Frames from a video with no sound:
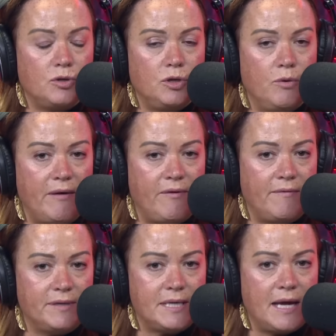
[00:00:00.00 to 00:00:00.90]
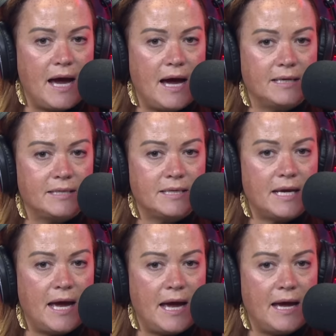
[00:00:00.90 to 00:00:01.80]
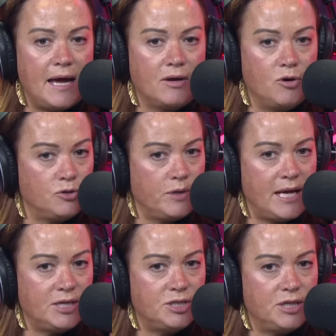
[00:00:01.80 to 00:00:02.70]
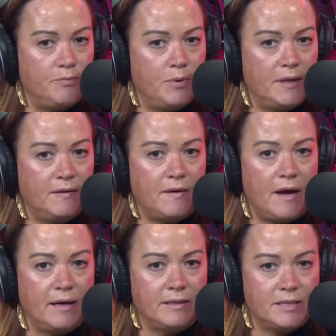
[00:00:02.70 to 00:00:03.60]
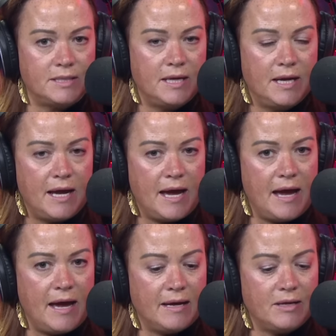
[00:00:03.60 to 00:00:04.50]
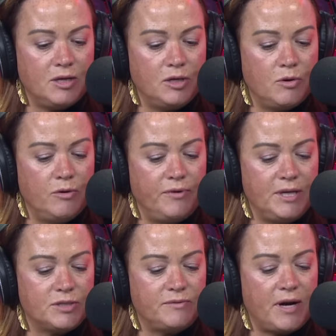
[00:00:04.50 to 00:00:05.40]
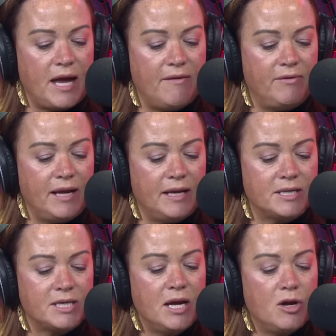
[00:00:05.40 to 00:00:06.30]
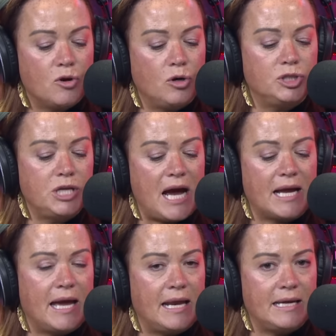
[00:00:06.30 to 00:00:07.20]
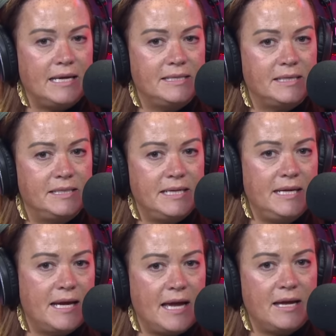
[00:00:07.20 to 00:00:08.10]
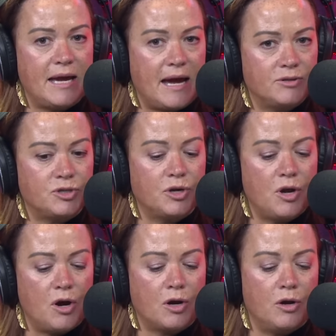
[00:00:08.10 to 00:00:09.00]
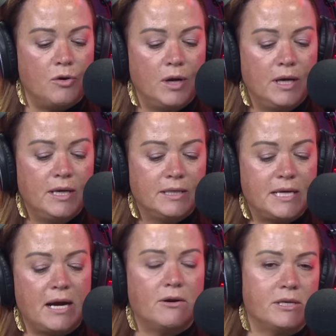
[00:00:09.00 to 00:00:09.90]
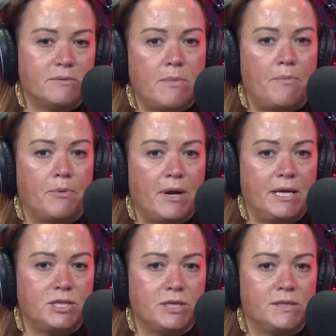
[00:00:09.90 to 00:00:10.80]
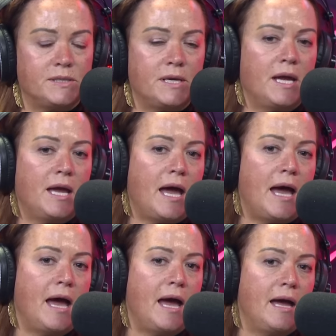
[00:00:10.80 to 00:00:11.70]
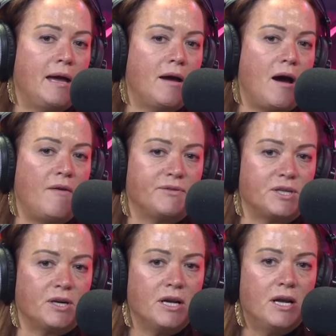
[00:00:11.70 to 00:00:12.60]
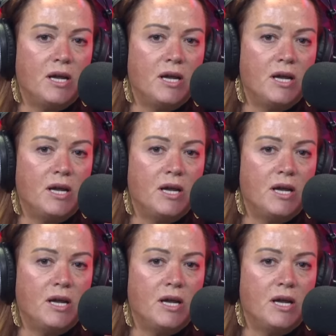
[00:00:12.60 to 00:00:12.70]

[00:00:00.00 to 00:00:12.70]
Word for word: you have obviously had uh, a good relationship with and uh, you know who features very heavily in it called Jack Kelly. He's a DEA counter narco terrorism operations uh, officer,